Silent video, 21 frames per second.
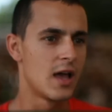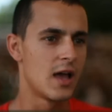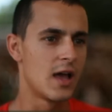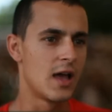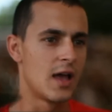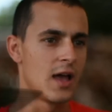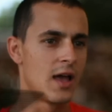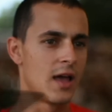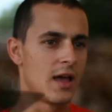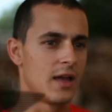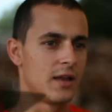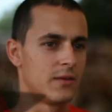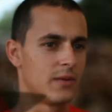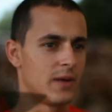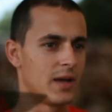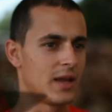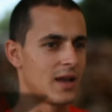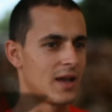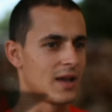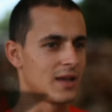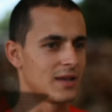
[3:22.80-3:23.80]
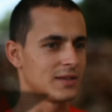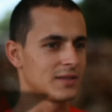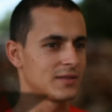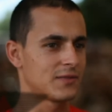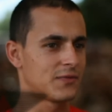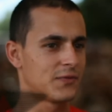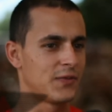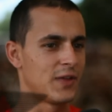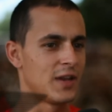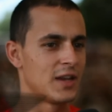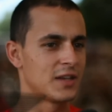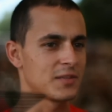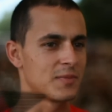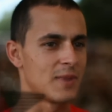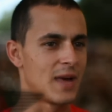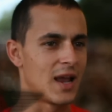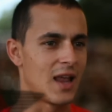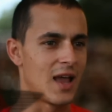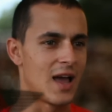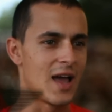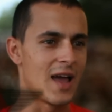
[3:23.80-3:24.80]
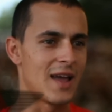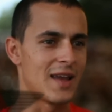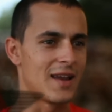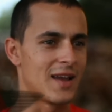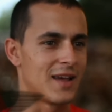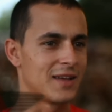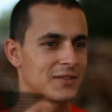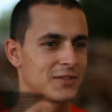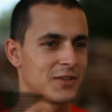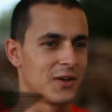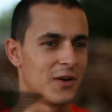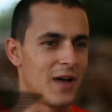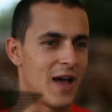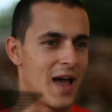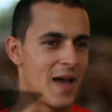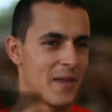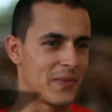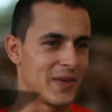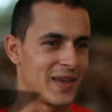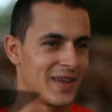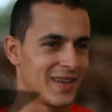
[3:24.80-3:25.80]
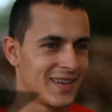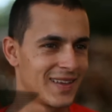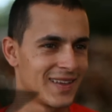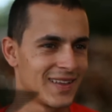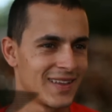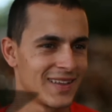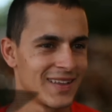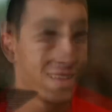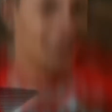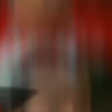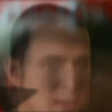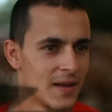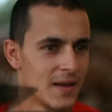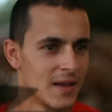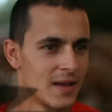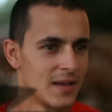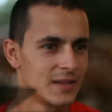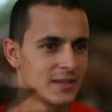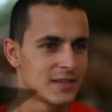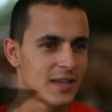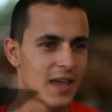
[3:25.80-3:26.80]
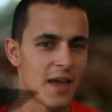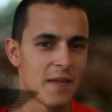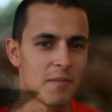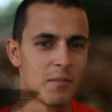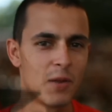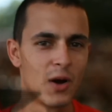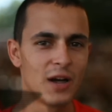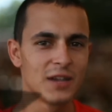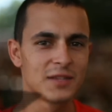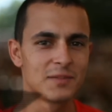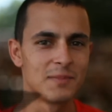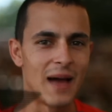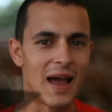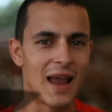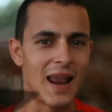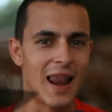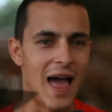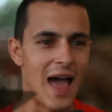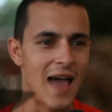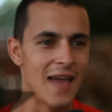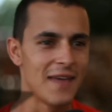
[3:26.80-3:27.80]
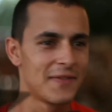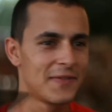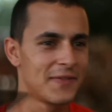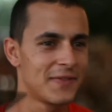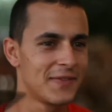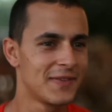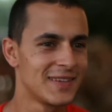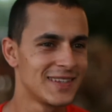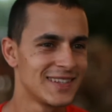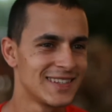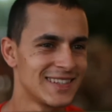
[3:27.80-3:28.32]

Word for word: And when I finish my line, I'm so happy. Skateboard's my life.